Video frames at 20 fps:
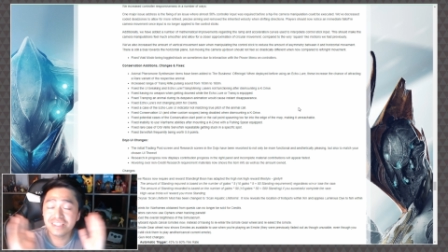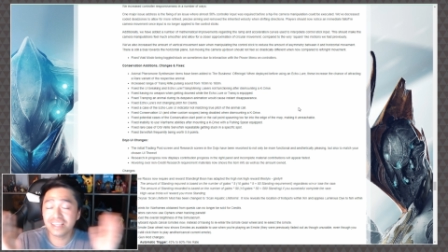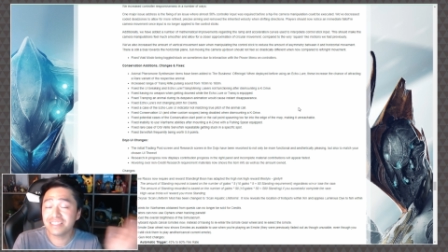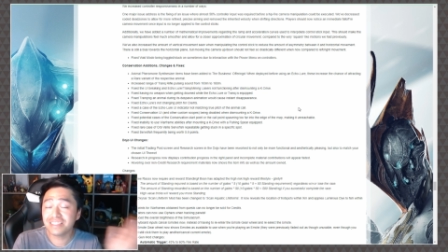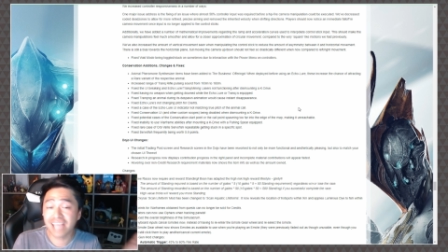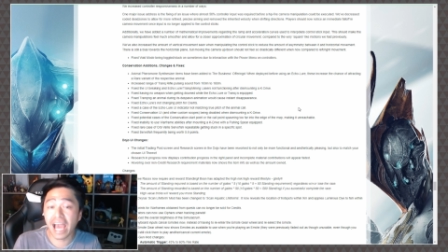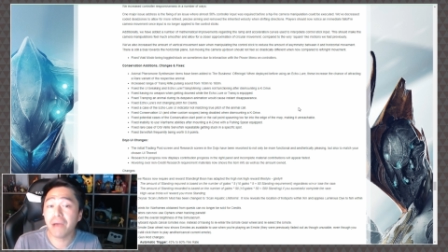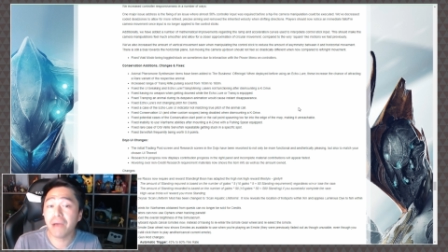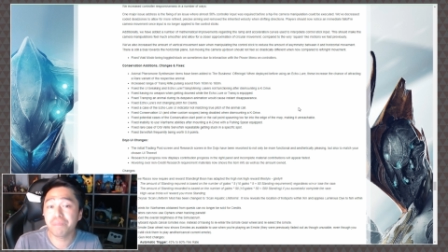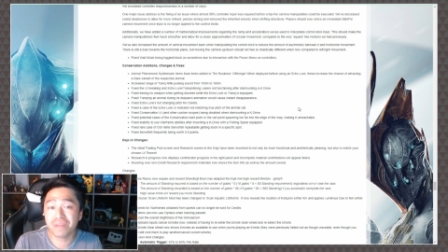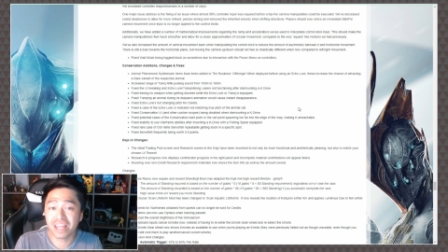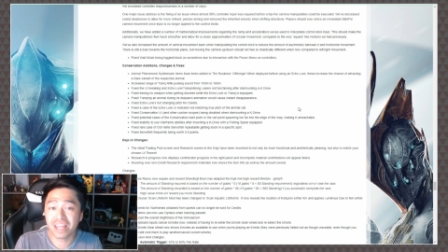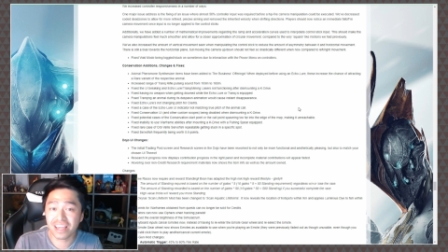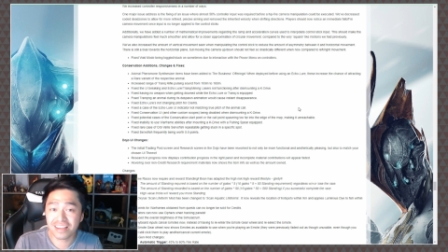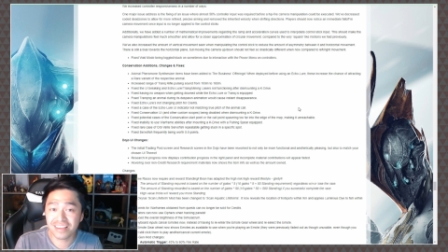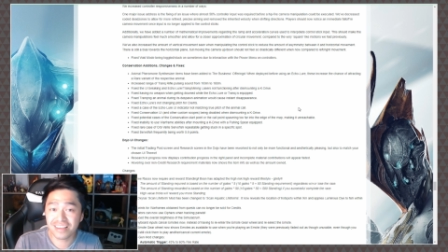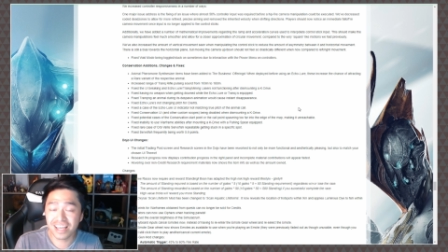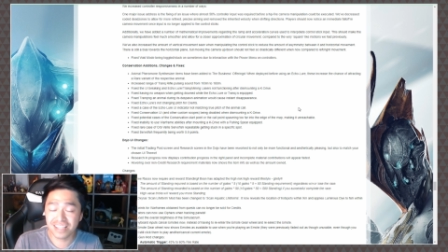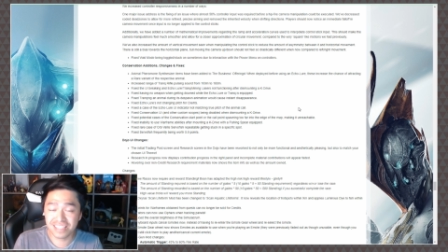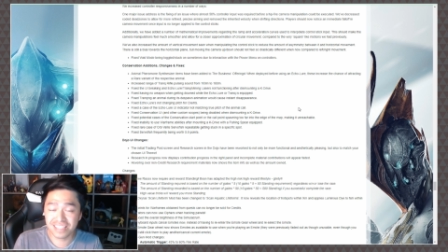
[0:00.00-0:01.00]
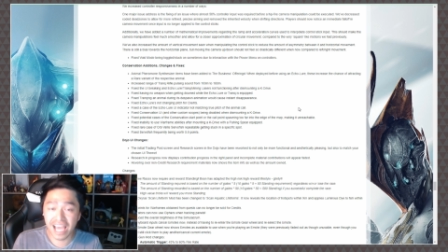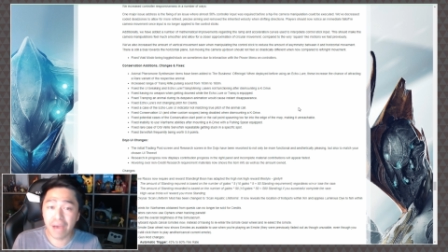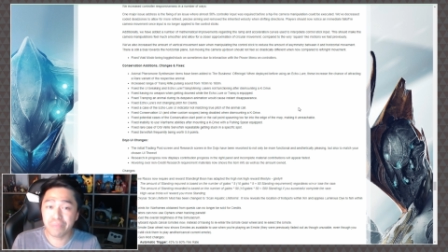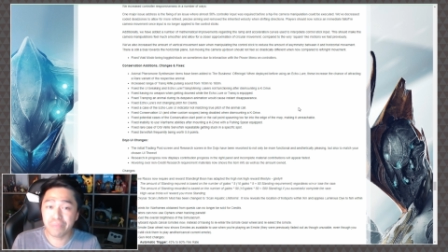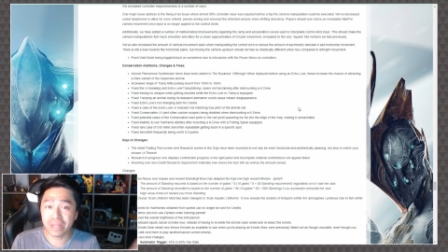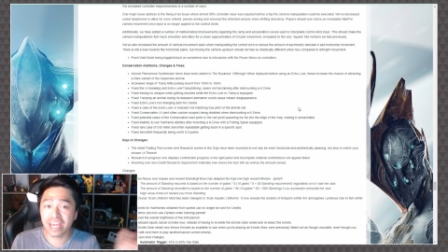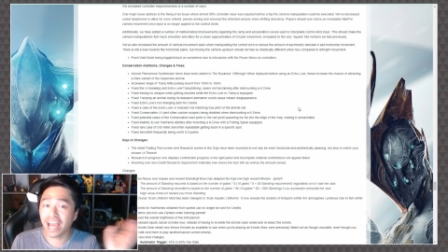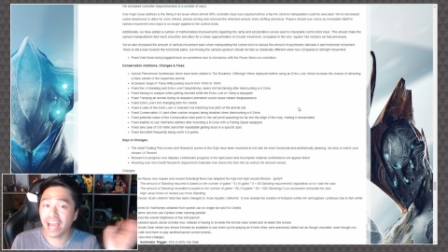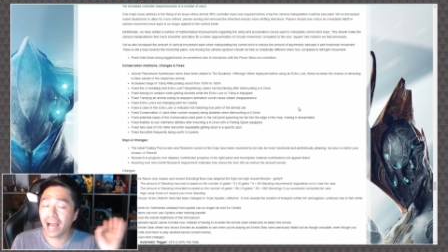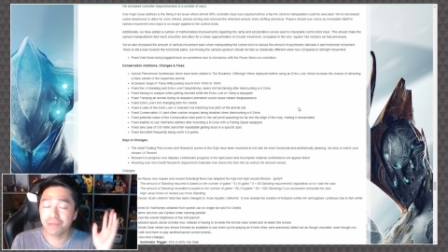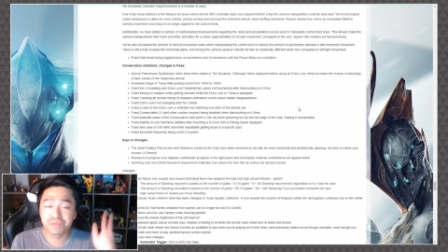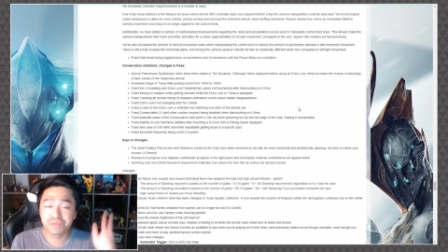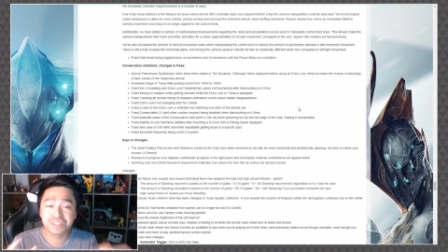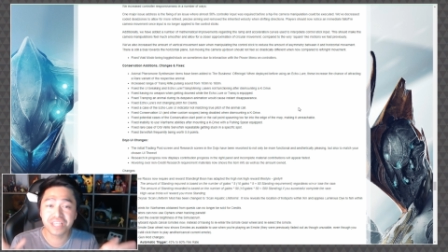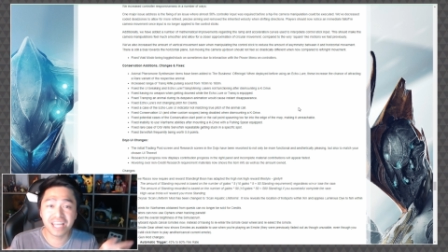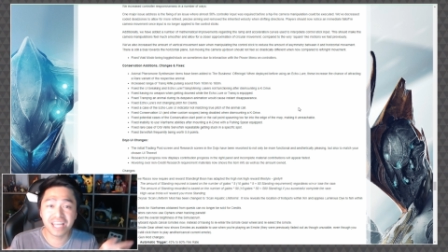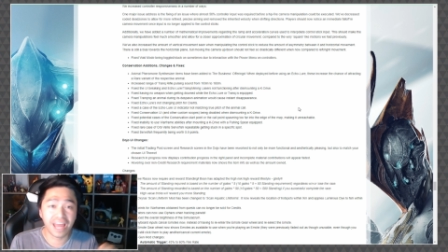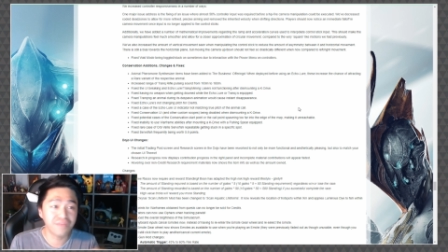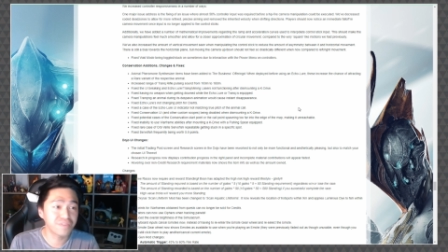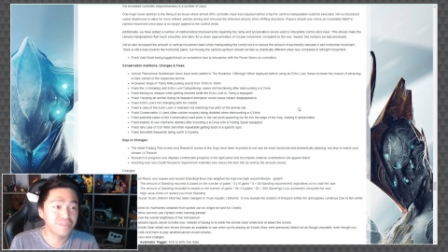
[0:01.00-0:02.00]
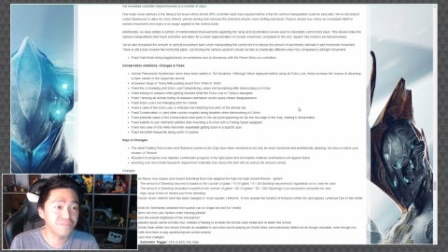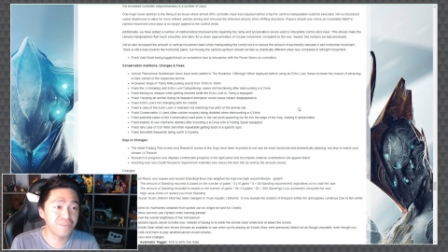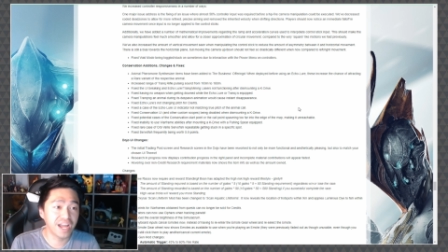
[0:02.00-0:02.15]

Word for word: It's happening. It's happening. I'm just going to have to